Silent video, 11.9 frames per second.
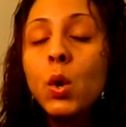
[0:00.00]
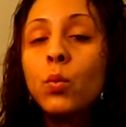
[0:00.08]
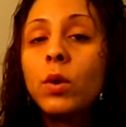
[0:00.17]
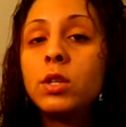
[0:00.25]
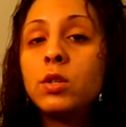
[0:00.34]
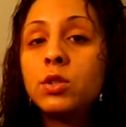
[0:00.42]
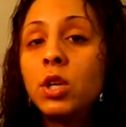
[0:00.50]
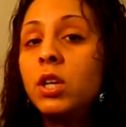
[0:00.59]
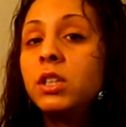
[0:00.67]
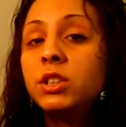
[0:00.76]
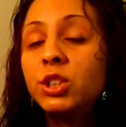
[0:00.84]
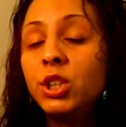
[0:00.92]
When you
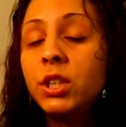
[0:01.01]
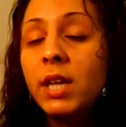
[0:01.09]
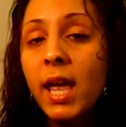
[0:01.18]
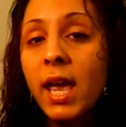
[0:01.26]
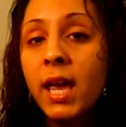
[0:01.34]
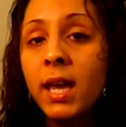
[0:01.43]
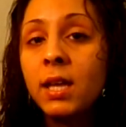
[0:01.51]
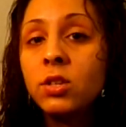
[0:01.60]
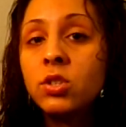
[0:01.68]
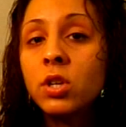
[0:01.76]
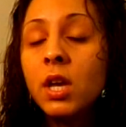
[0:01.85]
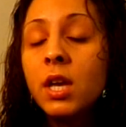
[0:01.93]
turn a certain
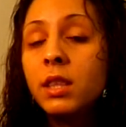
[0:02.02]
age,